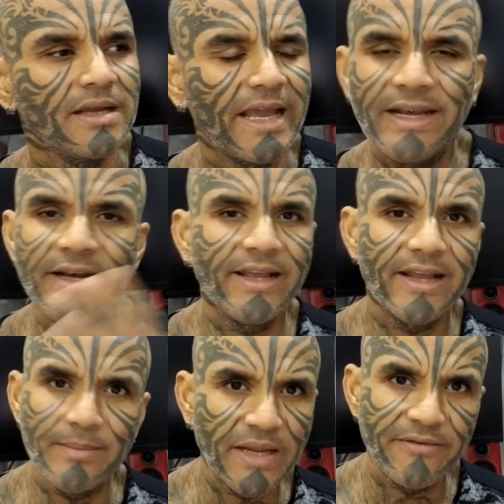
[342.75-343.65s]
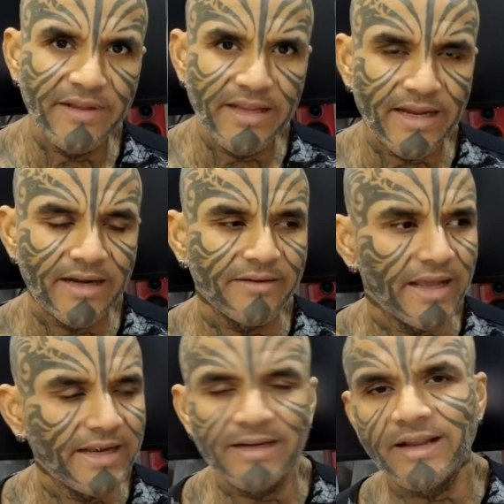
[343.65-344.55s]
Any day can be a weekend,
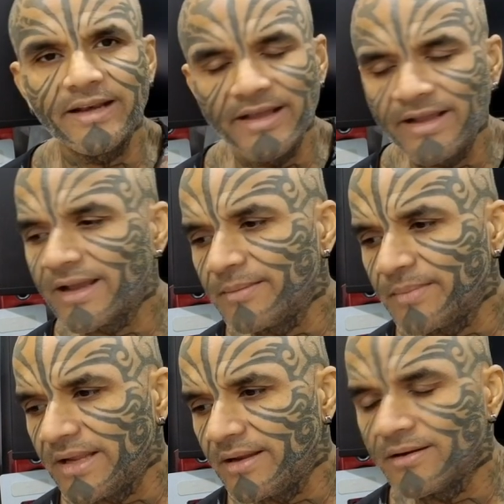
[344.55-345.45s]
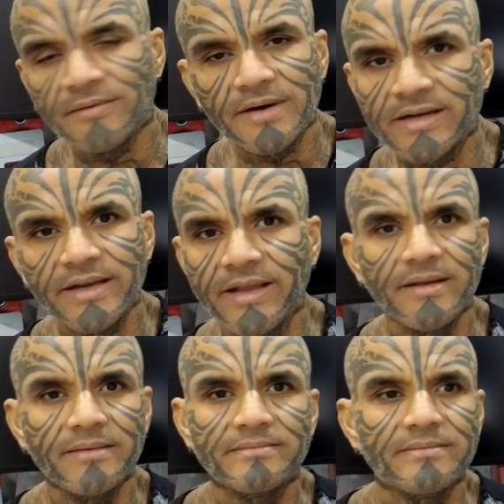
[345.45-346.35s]
any day can be a work day.